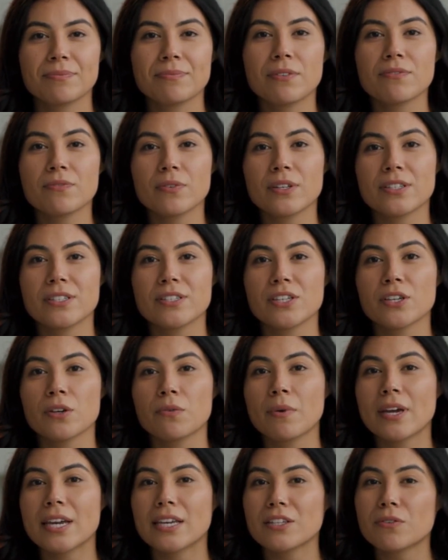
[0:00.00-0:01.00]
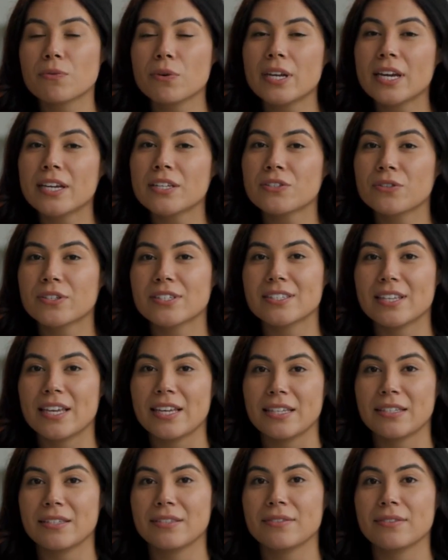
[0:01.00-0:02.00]
The first 2 weeks were
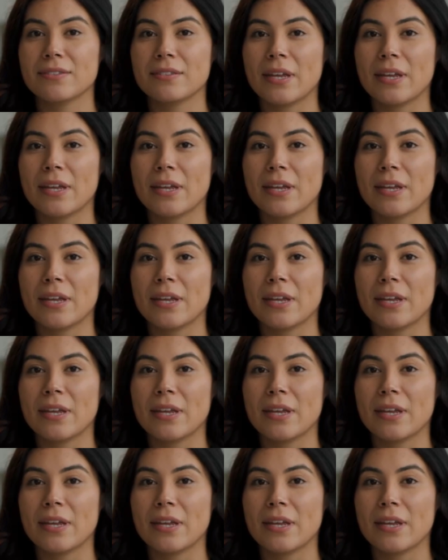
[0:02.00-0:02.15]
interesting.